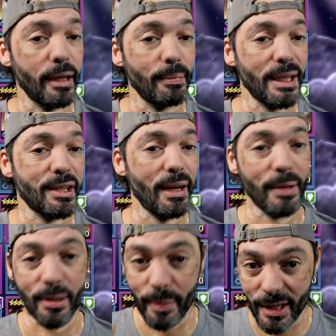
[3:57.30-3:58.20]
at my
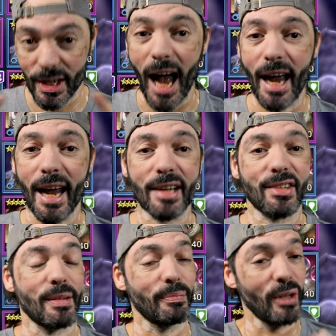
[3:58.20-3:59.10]
champions because I had
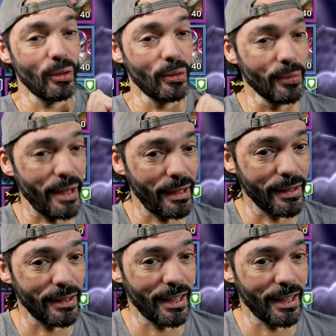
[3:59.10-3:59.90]
some really good